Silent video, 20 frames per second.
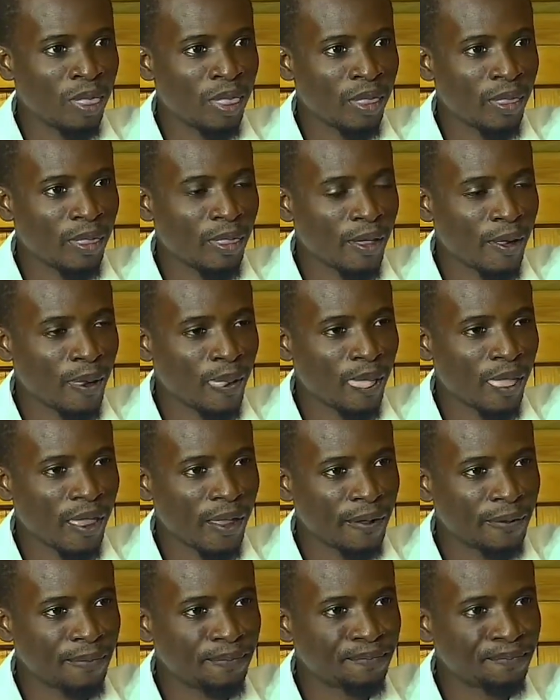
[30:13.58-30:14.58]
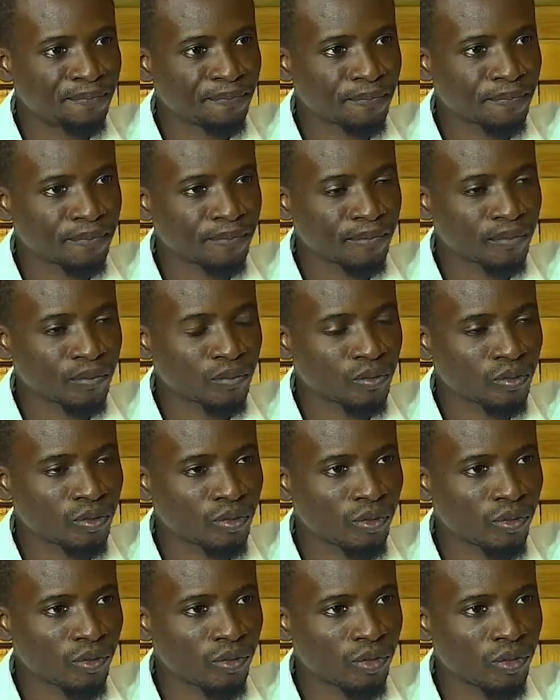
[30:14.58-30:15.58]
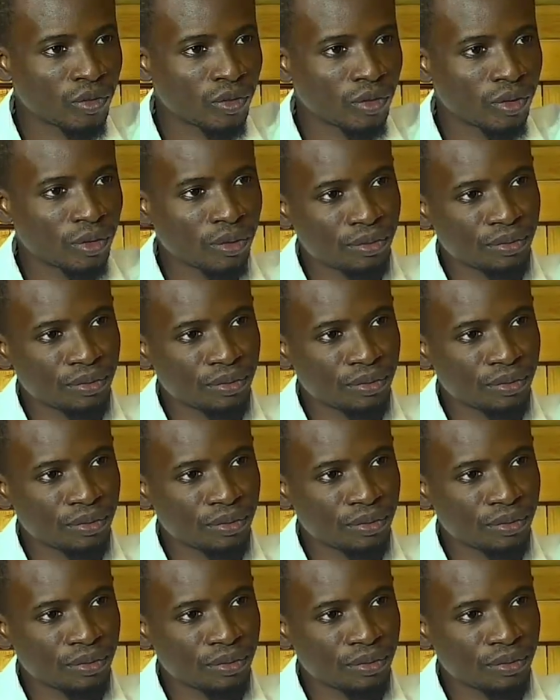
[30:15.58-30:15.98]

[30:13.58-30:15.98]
And it's the same content that we